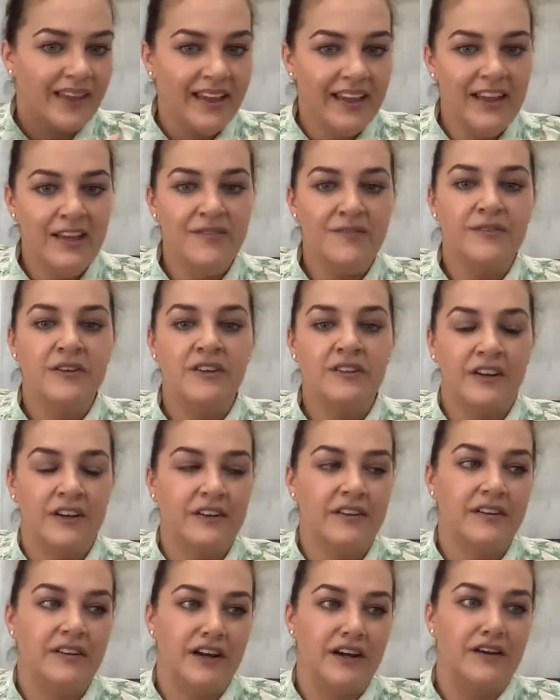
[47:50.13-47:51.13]
If you
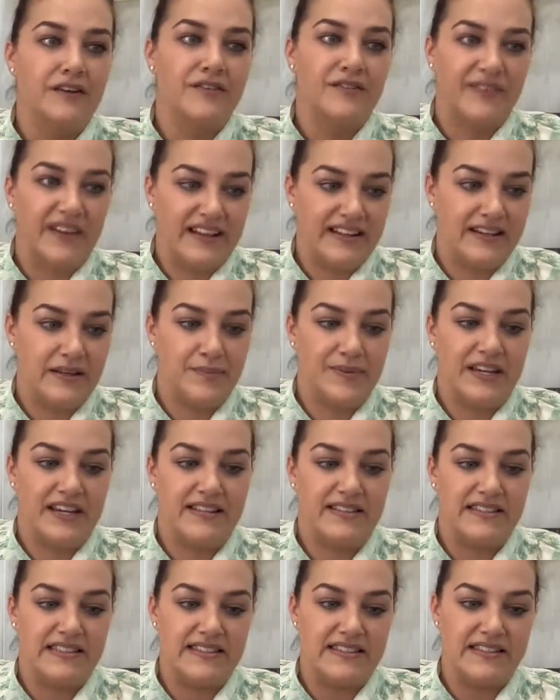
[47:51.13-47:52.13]
don't know Fendi
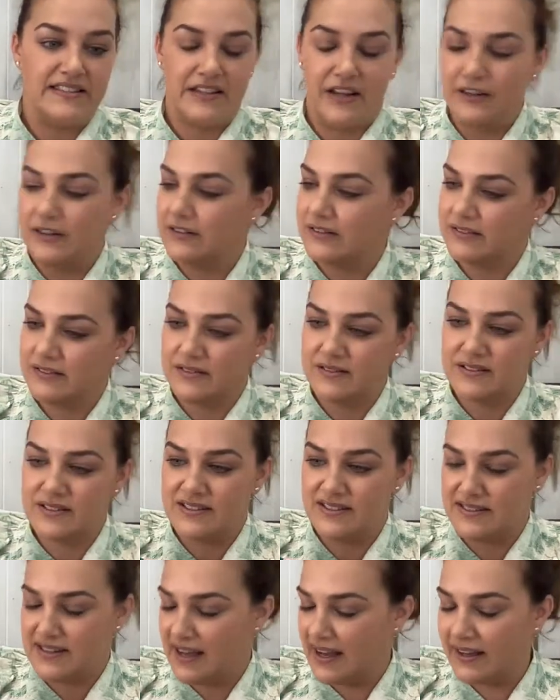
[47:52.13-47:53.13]
pieces, don't
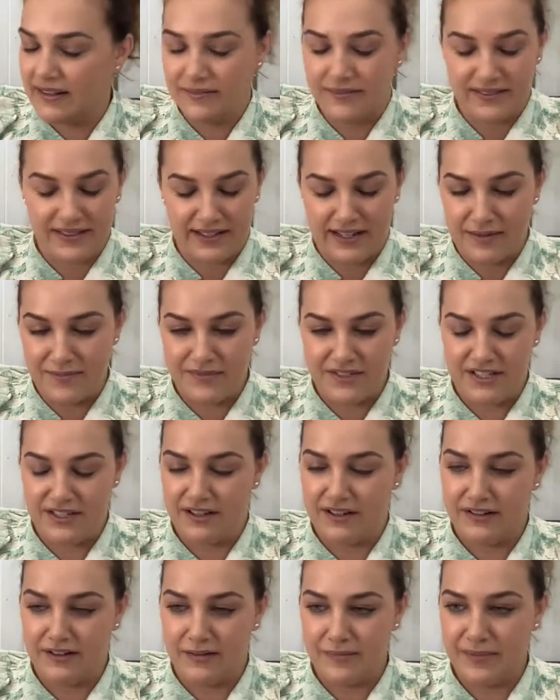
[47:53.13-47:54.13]
start with an
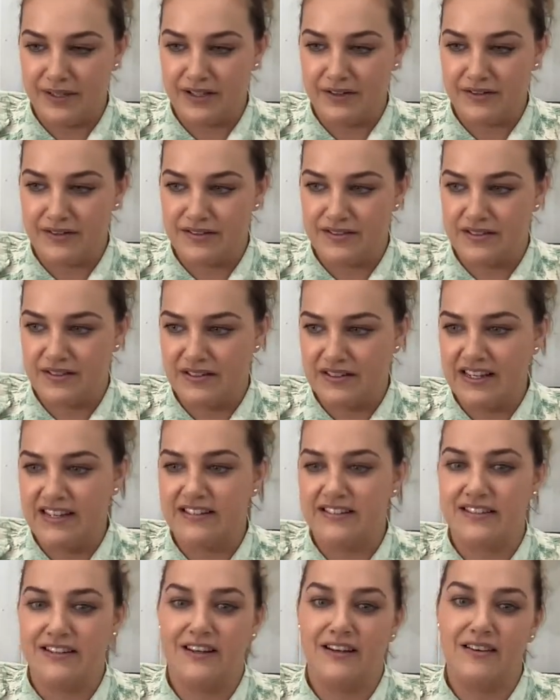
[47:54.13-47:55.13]
MTO because you need
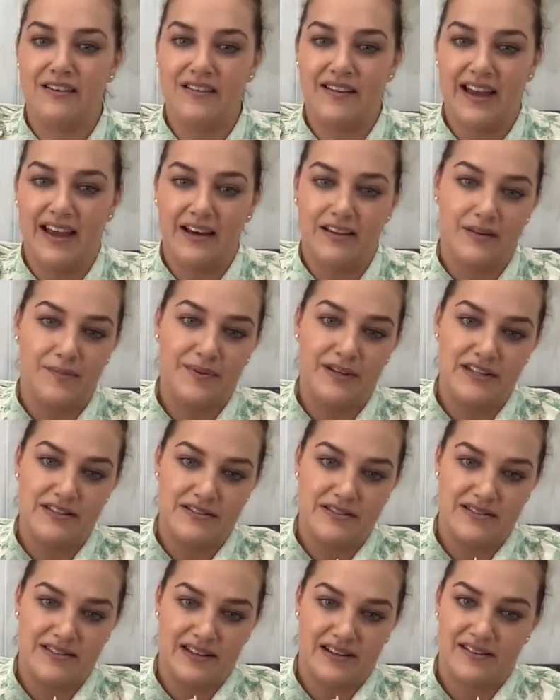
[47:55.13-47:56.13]
to know how the
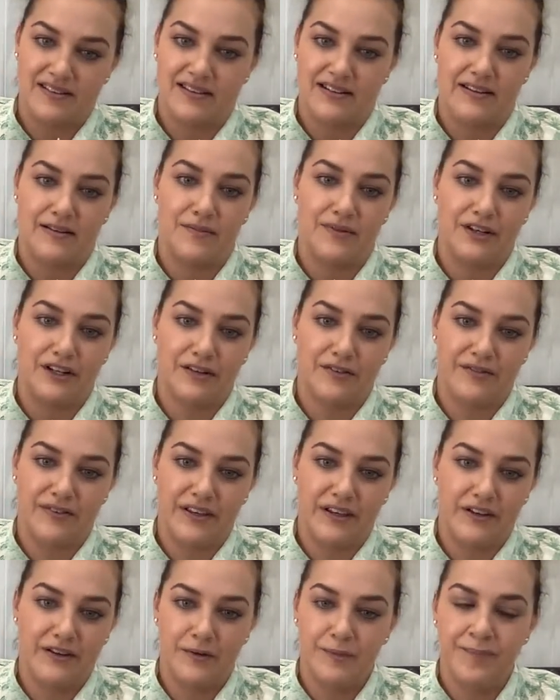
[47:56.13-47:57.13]
pieces actually work for
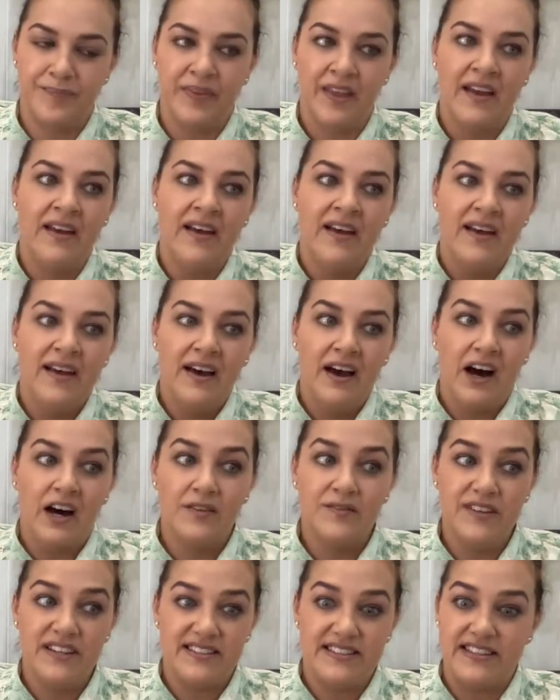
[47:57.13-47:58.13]
you.
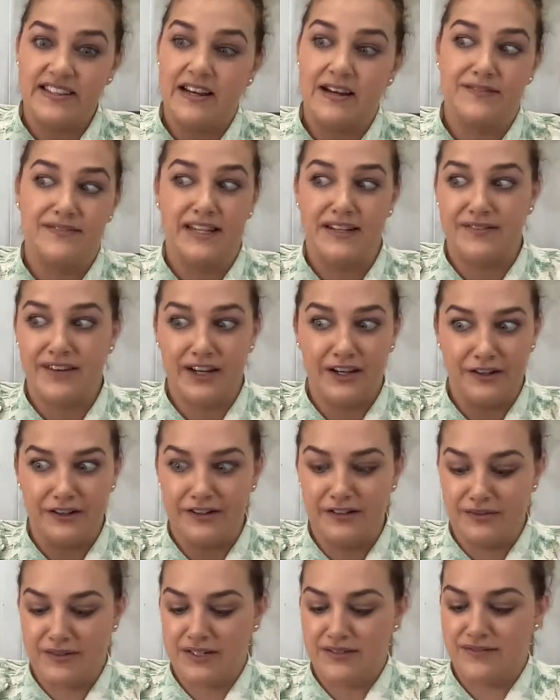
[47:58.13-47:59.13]
Obviously, I've never
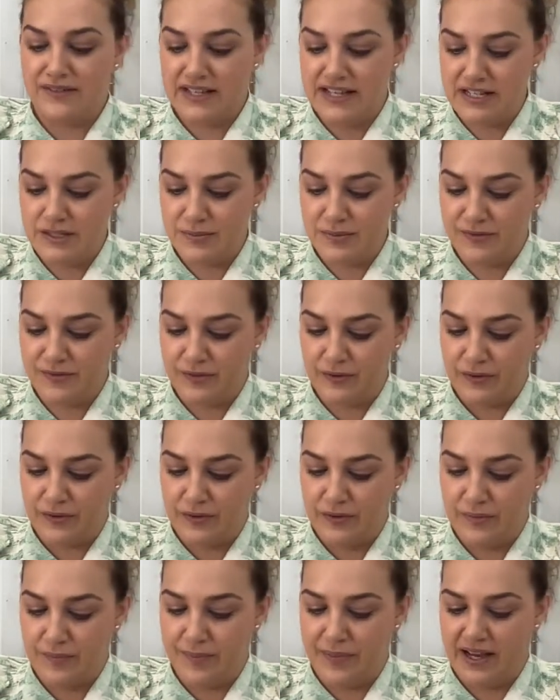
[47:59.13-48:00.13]
owned one of these
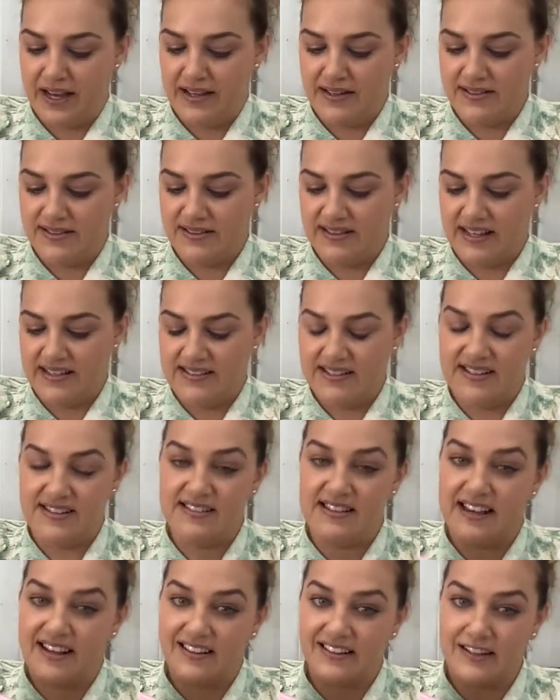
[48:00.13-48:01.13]
before, but that's
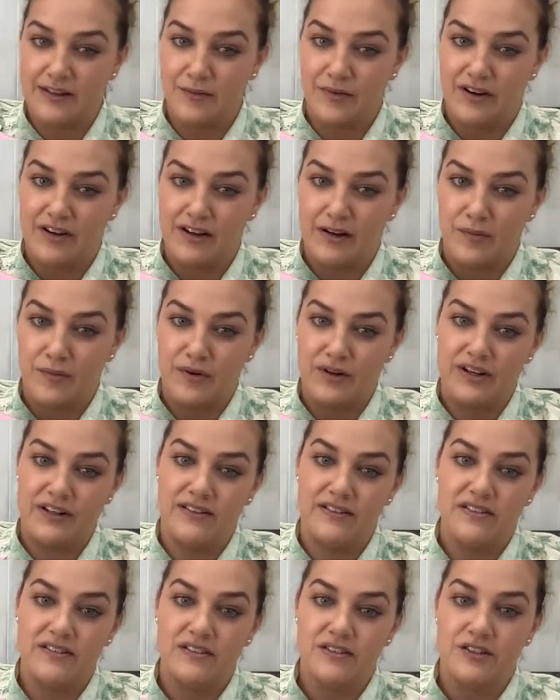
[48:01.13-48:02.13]
exactly why I
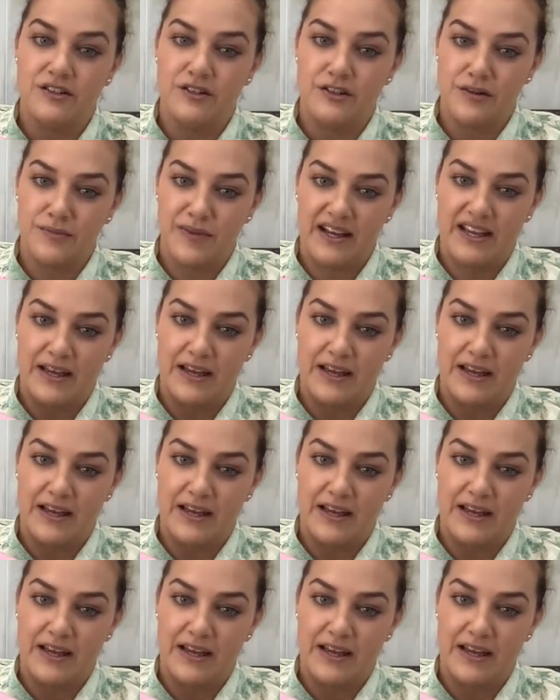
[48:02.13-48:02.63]
wanted to do my